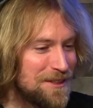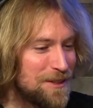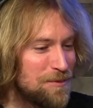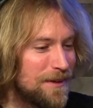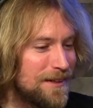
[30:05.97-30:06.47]

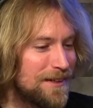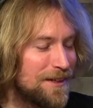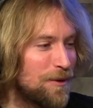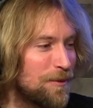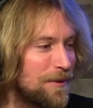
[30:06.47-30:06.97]
things yeah, but you
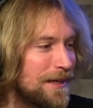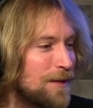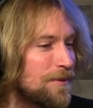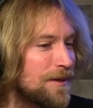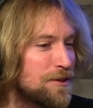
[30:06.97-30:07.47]
know we want to
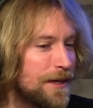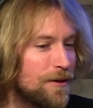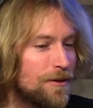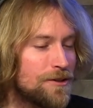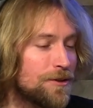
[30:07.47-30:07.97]
keep it in check
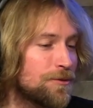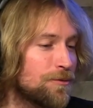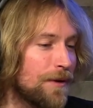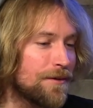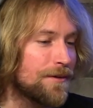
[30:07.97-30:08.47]
and also
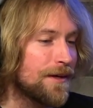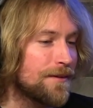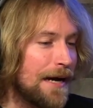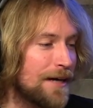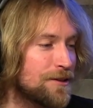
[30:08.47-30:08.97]
whether or not
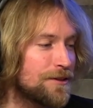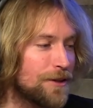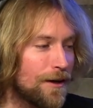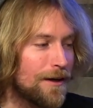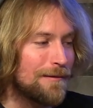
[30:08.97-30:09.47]
they're actually
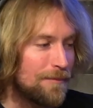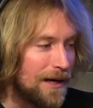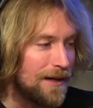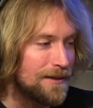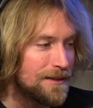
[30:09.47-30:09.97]
talking about
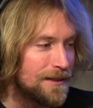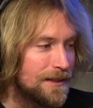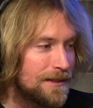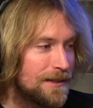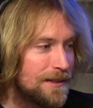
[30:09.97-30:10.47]

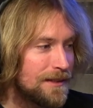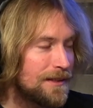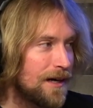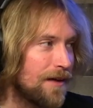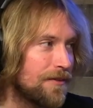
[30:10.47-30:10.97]
policy yeah
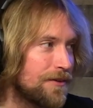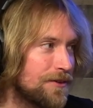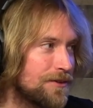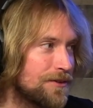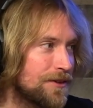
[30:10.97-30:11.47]
on the
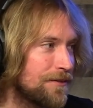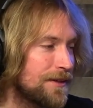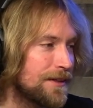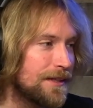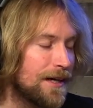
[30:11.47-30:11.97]
news they're
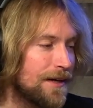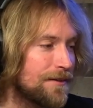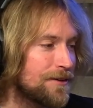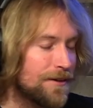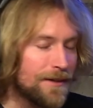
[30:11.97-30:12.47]
really not
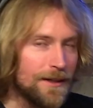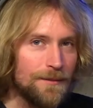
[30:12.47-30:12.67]
they're talking yeah.